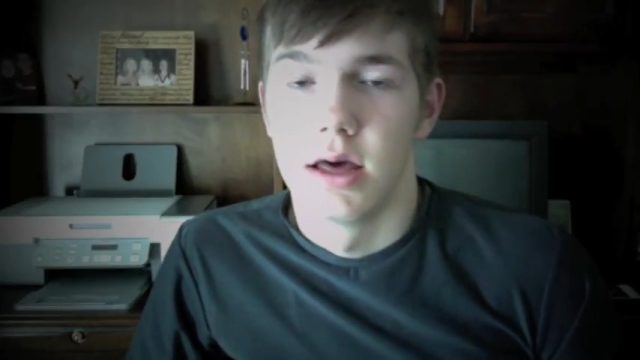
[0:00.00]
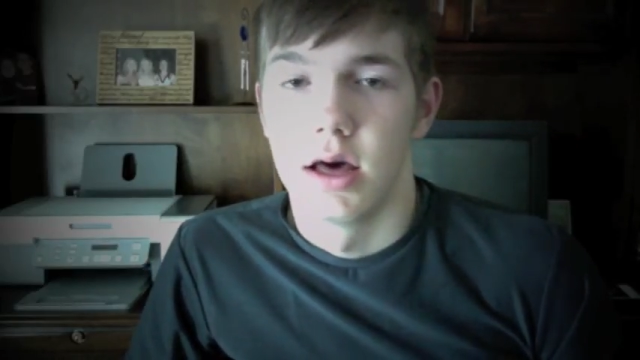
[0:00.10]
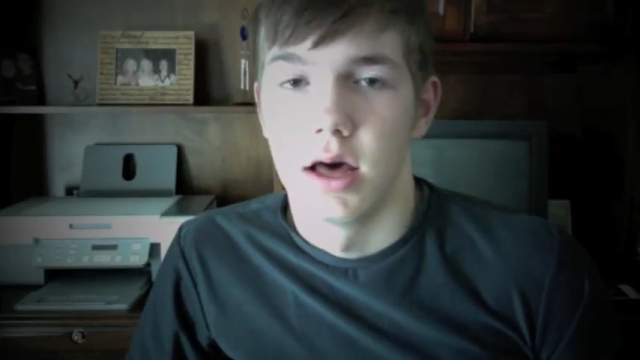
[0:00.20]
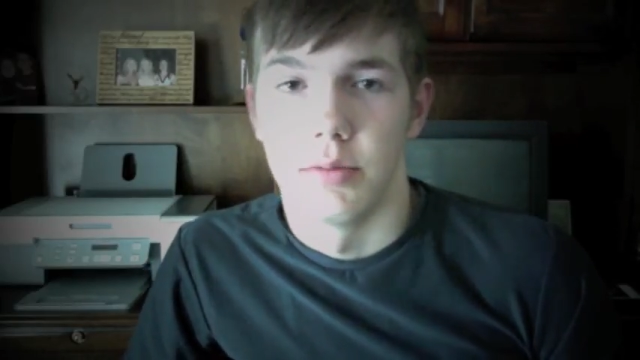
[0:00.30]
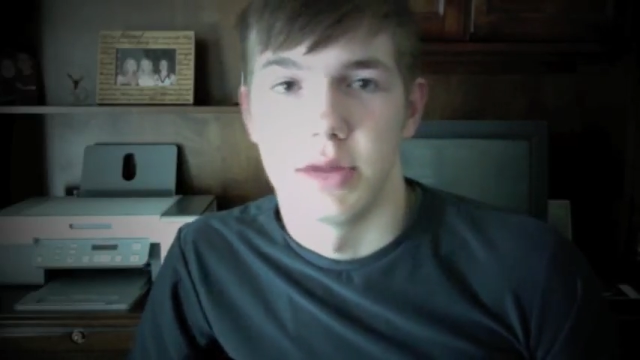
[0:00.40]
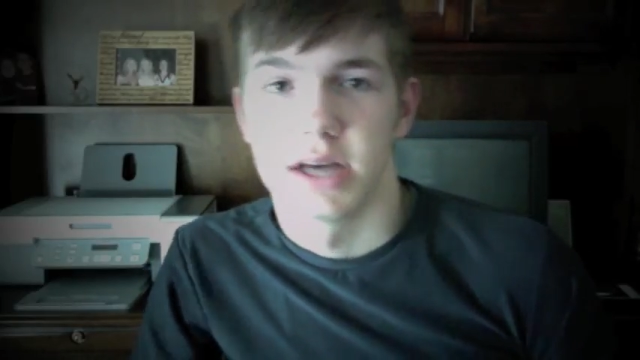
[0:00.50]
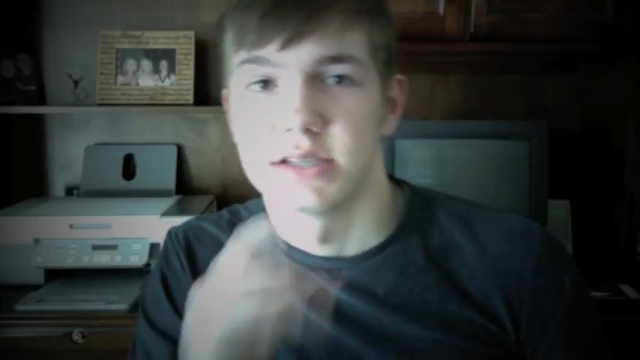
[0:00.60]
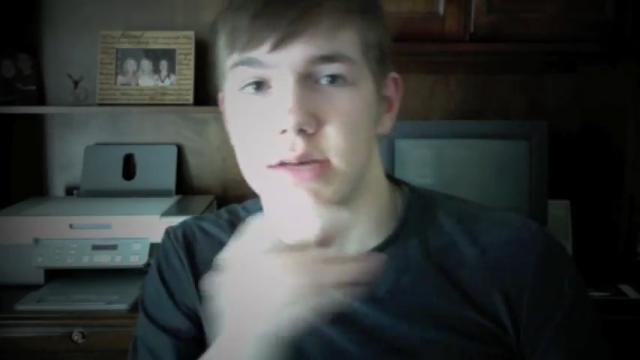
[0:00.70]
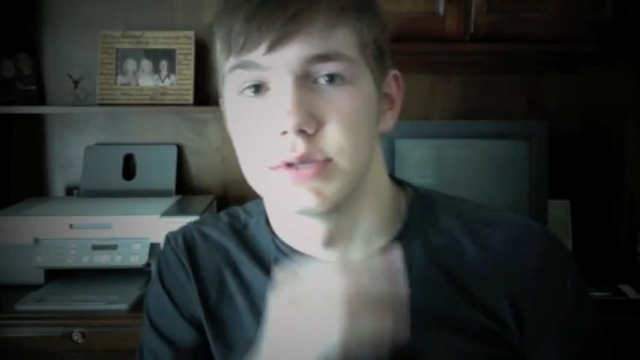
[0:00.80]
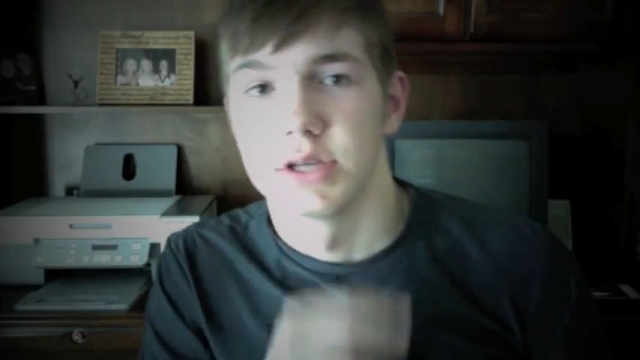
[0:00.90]

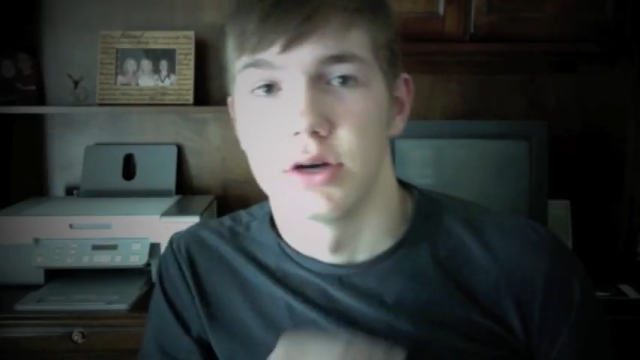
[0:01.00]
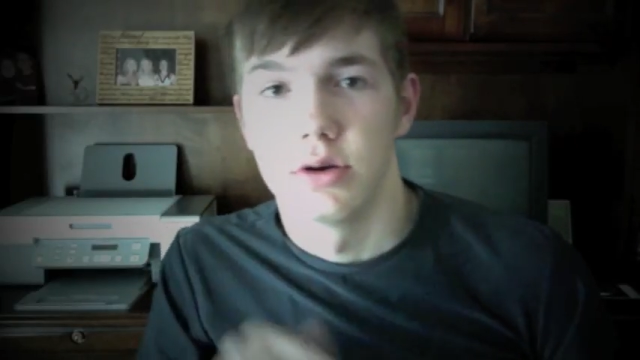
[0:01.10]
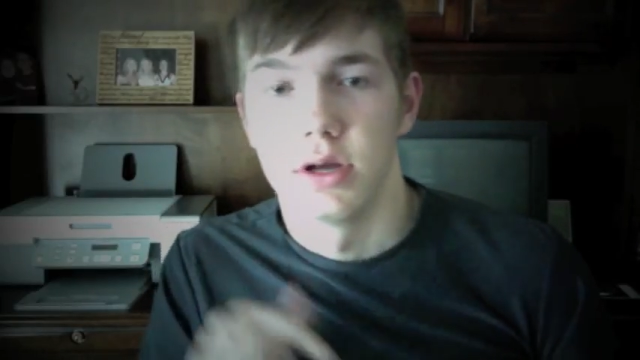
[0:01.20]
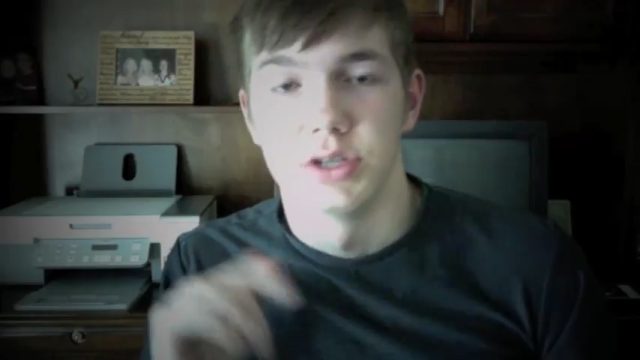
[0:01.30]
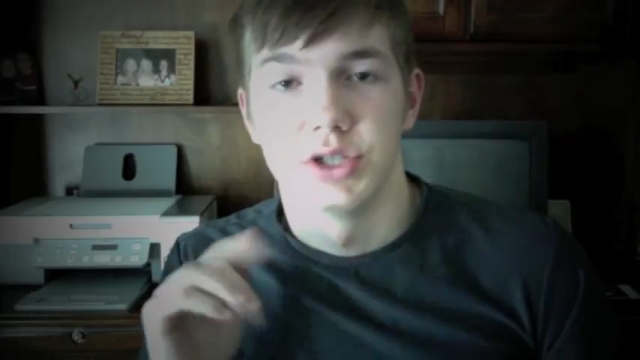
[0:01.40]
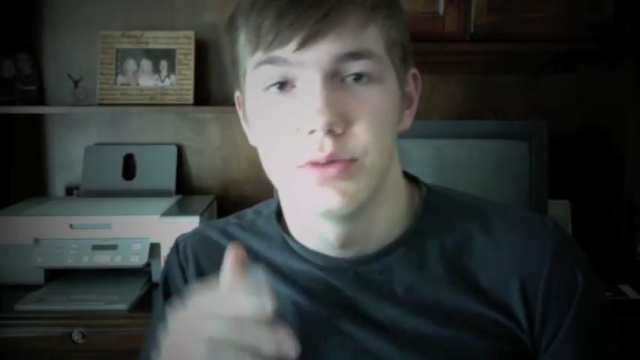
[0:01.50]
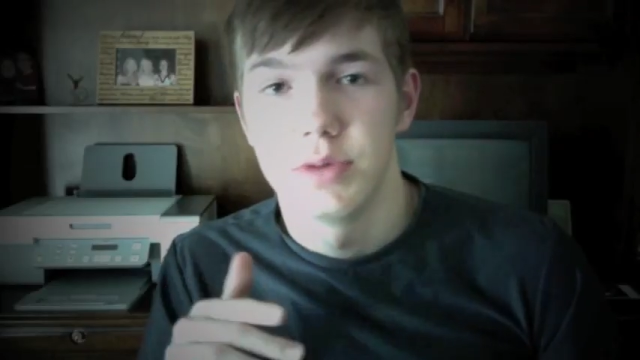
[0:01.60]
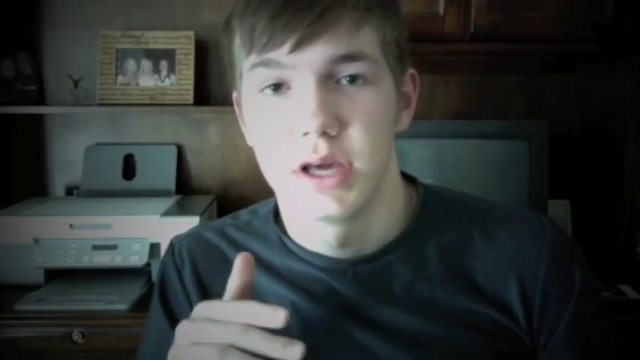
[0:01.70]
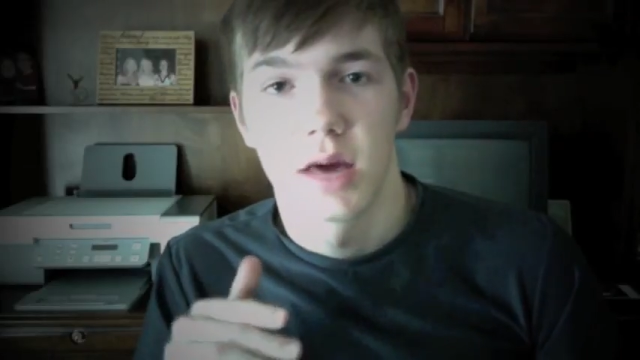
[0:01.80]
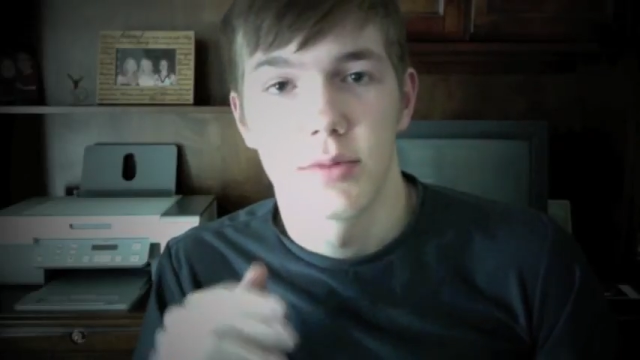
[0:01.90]
Next episode, it should
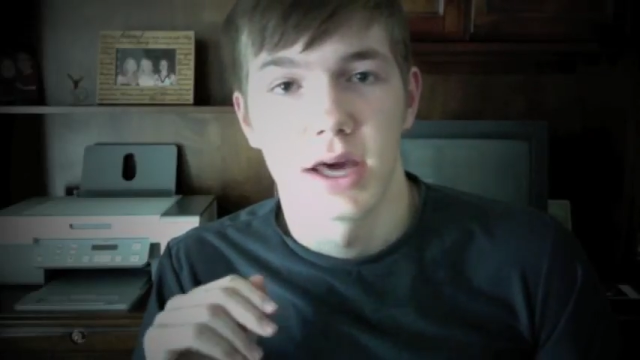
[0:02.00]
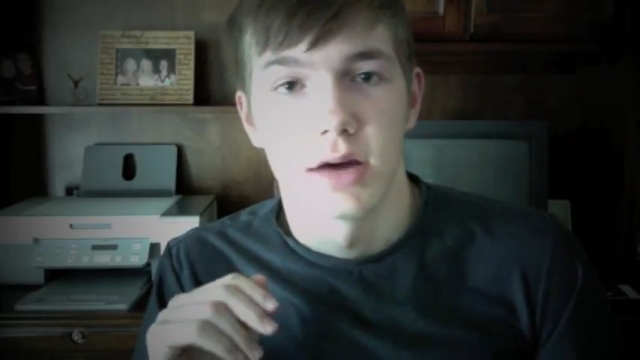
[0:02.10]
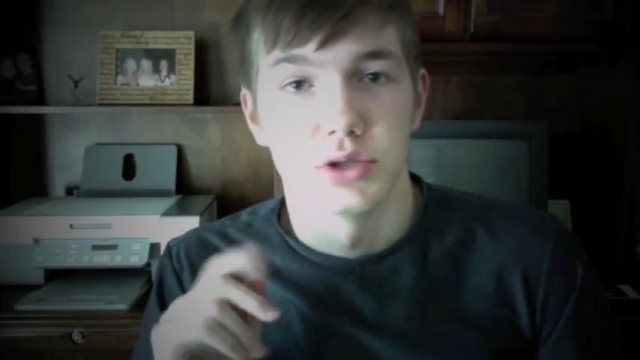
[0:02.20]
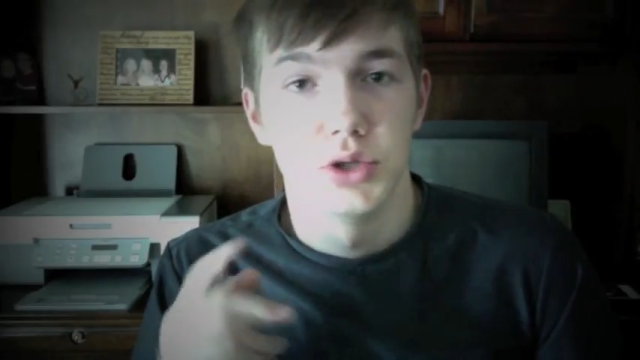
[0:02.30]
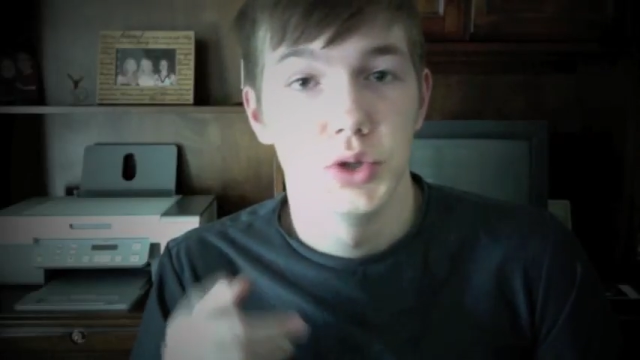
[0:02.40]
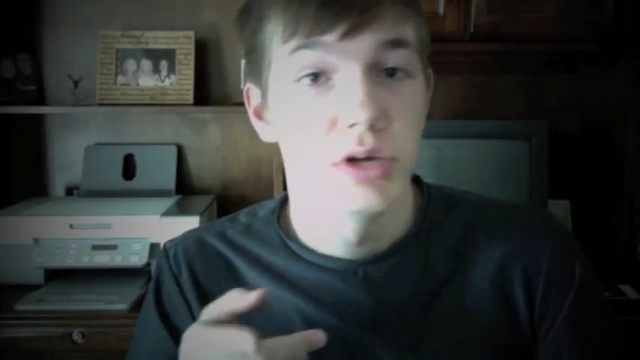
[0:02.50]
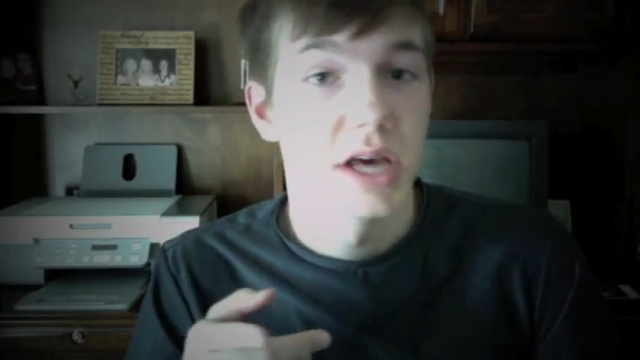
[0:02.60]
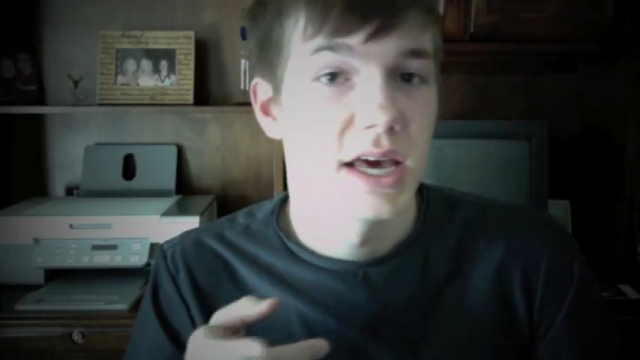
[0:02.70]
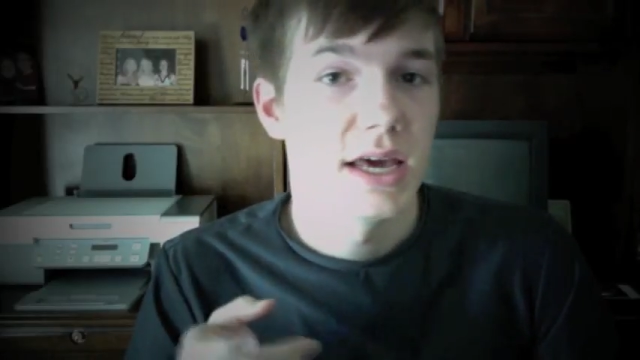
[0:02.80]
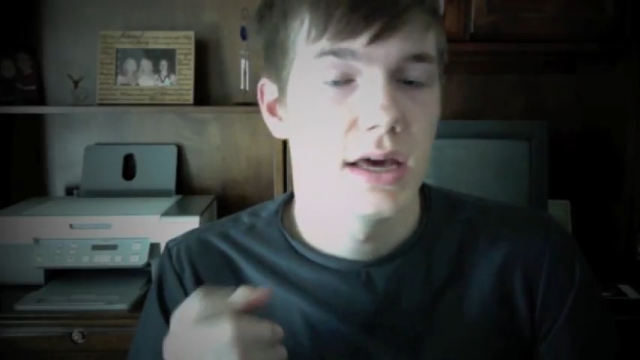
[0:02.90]
be coming out
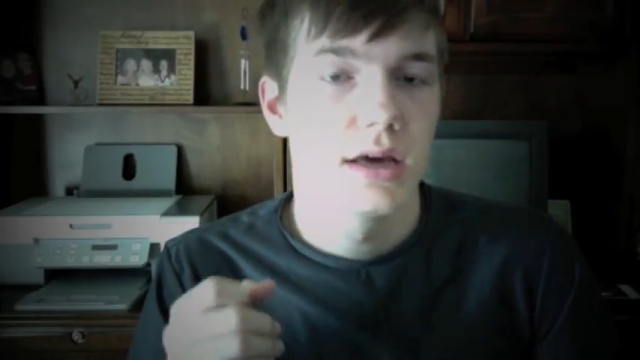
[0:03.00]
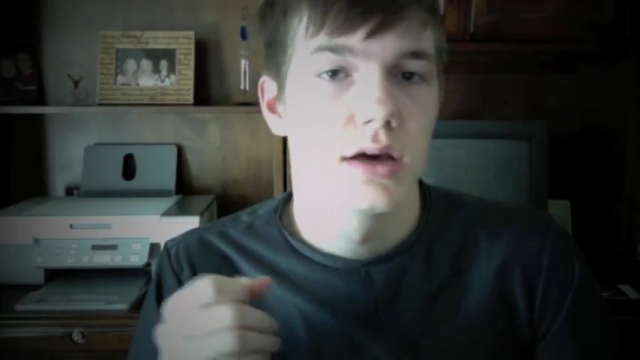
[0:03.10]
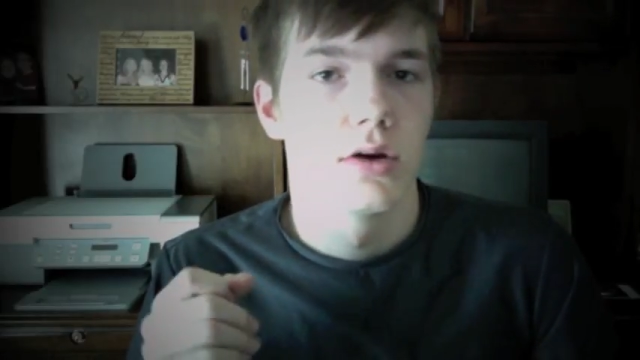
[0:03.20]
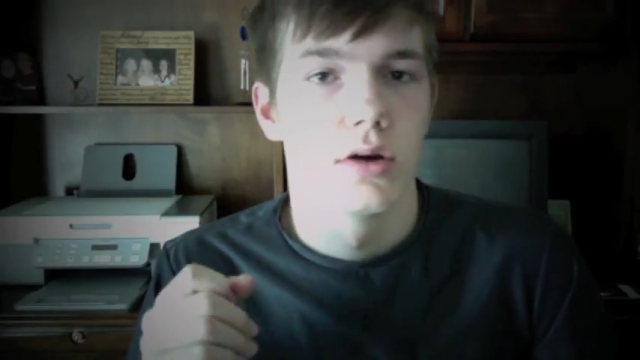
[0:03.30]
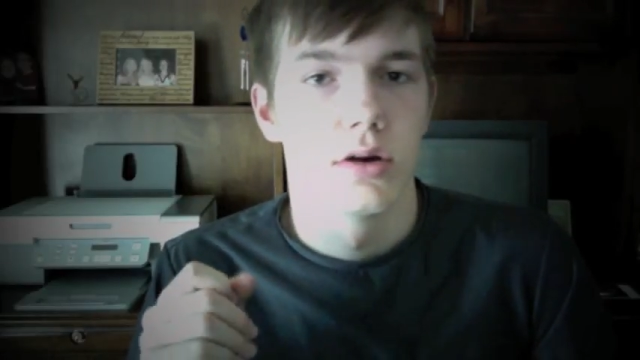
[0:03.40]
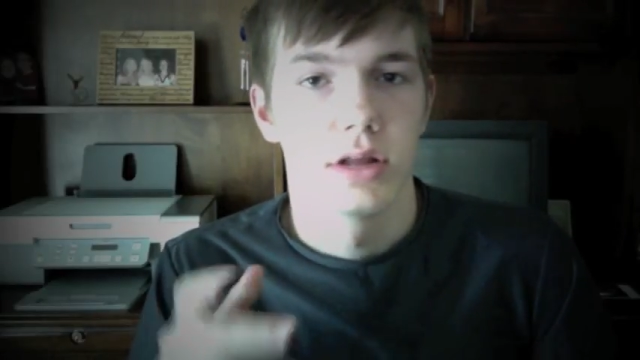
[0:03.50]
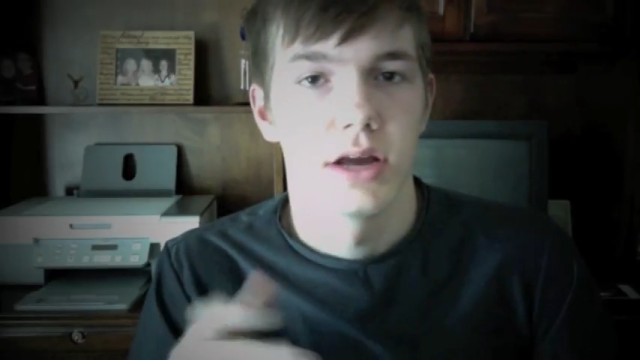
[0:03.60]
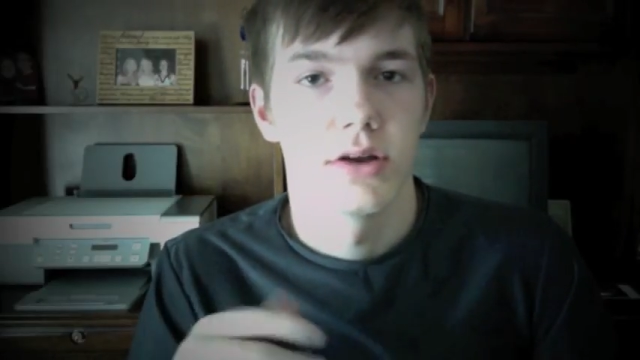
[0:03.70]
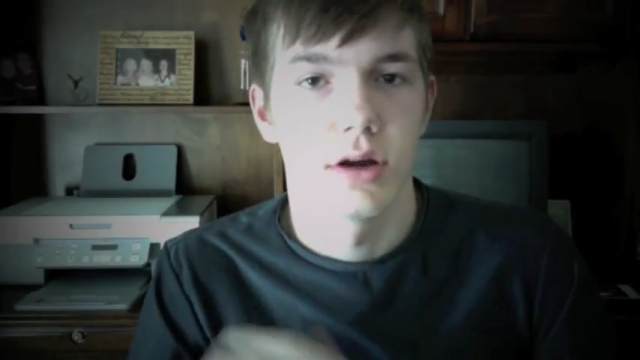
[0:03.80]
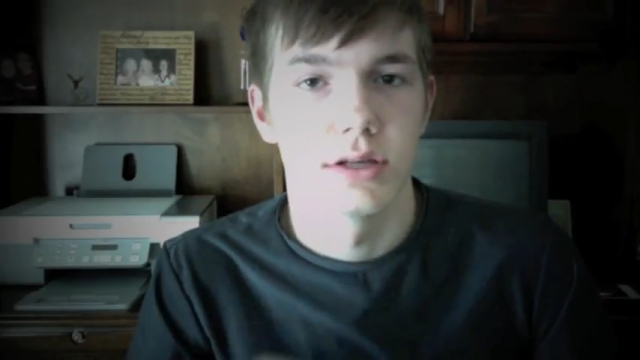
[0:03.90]
today, or
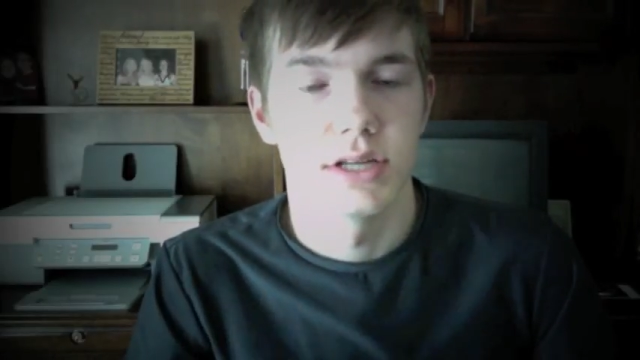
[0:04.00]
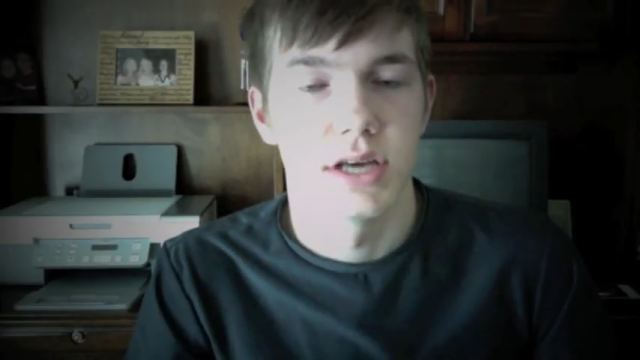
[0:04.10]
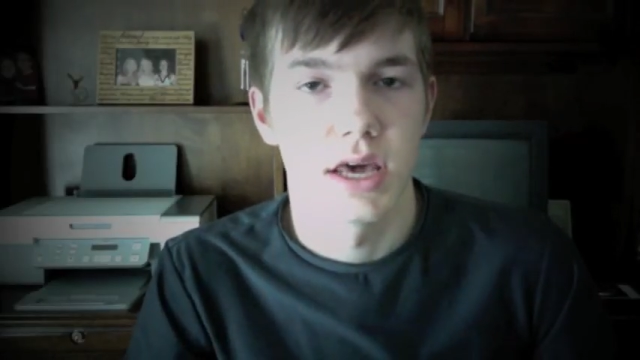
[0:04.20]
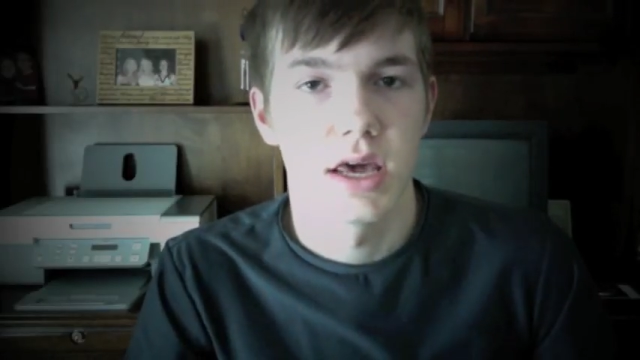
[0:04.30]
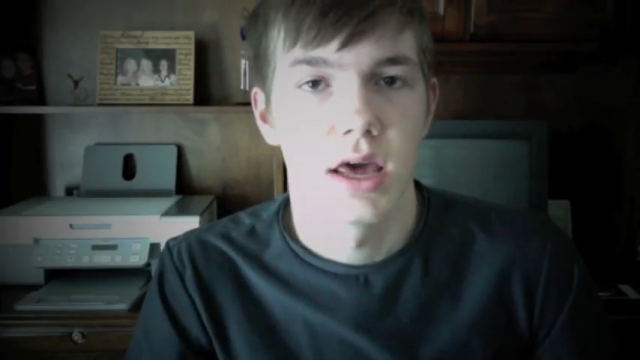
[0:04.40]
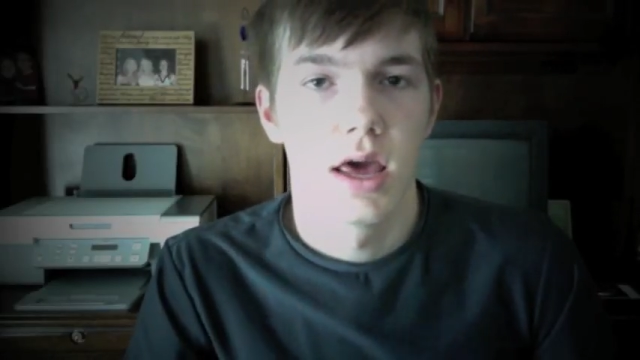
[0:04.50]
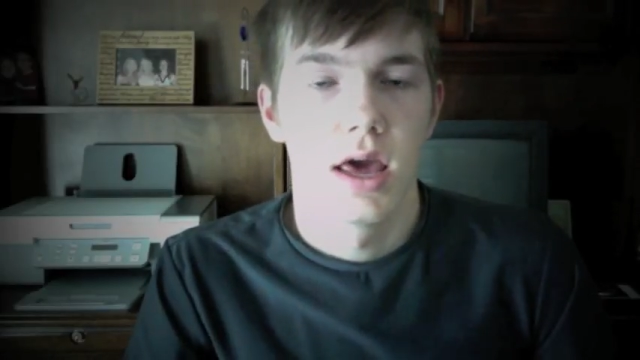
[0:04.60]
later on today,